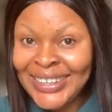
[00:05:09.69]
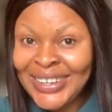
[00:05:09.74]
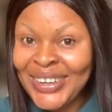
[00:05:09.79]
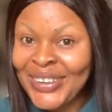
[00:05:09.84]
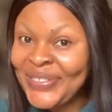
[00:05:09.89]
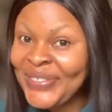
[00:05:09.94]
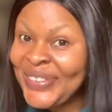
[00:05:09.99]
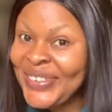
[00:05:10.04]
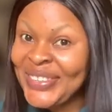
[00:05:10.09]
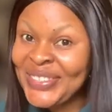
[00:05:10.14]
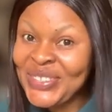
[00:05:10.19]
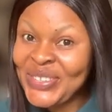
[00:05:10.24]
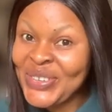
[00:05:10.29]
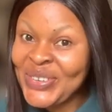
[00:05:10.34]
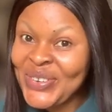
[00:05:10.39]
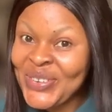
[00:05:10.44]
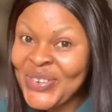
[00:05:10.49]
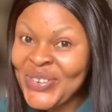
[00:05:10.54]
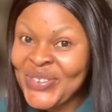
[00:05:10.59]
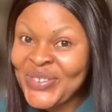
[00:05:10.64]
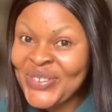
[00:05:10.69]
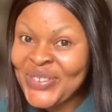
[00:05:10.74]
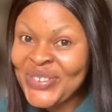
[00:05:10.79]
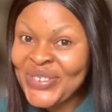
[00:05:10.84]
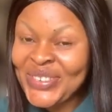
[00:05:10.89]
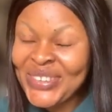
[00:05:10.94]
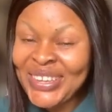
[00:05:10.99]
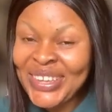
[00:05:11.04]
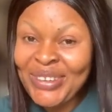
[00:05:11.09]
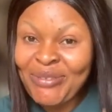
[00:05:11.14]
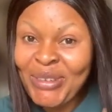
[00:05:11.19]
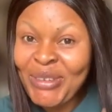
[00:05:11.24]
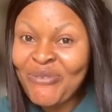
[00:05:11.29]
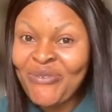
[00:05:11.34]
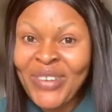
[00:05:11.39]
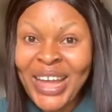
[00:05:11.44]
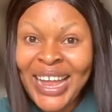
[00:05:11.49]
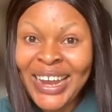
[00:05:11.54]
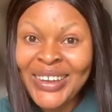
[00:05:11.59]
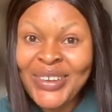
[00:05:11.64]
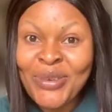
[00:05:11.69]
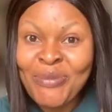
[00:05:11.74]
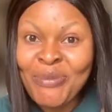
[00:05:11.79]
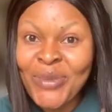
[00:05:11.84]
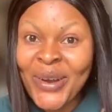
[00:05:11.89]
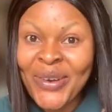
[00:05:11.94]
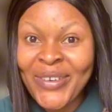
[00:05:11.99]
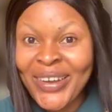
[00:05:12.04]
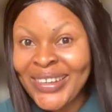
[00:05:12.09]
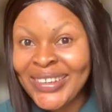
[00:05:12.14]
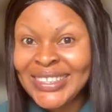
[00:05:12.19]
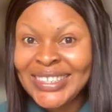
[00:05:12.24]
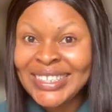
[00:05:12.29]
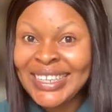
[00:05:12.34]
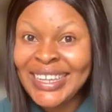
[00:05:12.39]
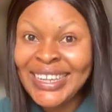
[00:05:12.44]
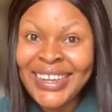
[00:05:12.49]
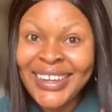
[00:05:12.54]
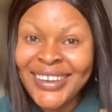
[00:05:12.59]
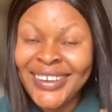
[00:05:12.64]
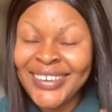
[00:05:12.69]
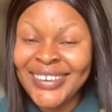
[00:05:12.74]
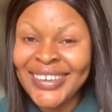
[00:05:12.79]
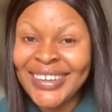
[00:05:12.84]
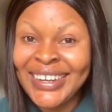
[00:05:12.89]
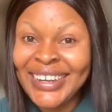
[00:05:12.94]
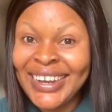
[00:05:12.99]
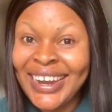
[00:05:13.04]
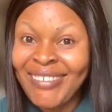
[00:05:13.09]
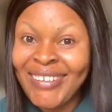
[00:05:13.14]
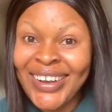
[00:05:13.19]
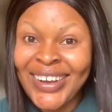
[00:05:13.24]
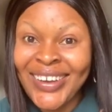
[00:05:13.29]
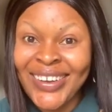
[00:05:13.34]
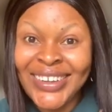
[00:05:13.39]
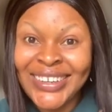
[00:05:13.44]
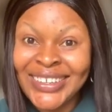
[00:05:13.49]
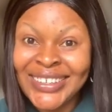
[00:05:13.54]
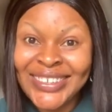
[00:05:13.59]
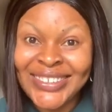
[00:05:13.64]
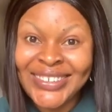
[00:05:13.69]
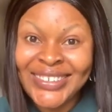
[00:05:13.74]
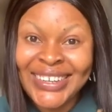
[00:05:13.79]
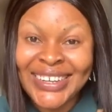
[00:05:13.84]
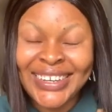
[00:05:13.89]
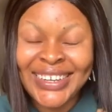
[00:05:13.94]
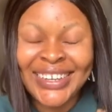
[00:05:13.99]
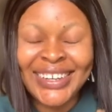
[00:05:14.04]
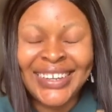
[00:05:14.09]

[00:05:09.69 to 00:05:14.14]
Of course, we value morals here in our country,